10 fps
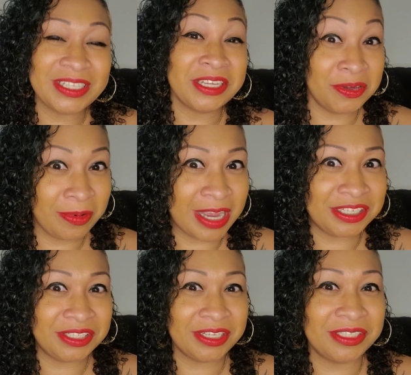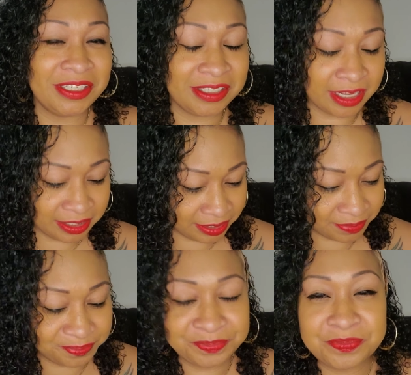tell you why she does these things.
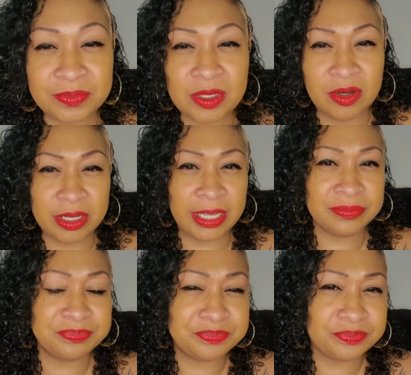Okay.